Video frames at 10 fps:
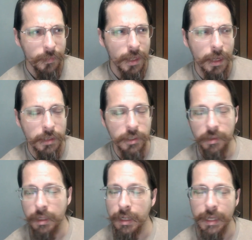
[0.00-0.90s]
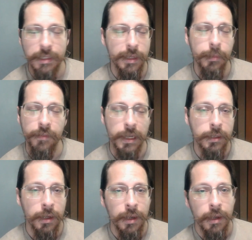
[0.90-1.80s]
Uh, just a little eight-team
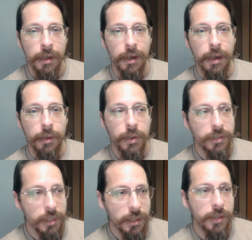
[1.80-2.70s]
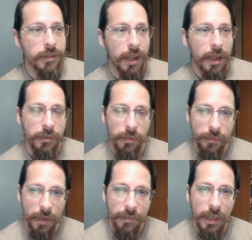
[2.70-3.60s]
event, uh, was G T style, so
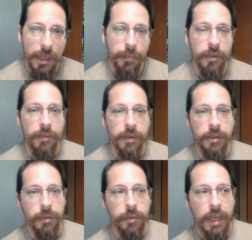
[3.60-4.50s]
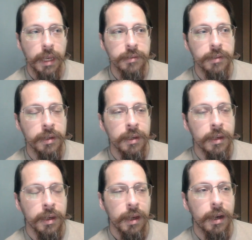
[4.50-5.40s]
five games over the two days.
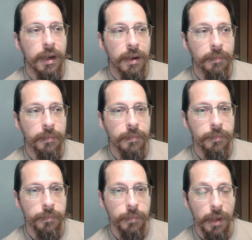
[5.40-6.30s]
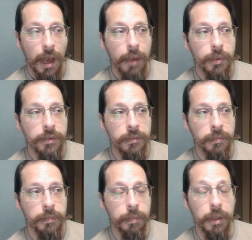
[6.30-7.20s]
Um, I was
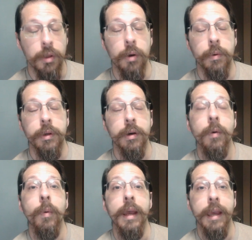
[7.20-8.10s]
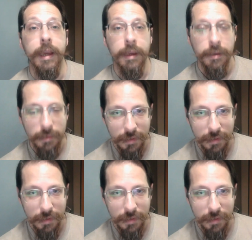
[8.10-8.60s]
blown away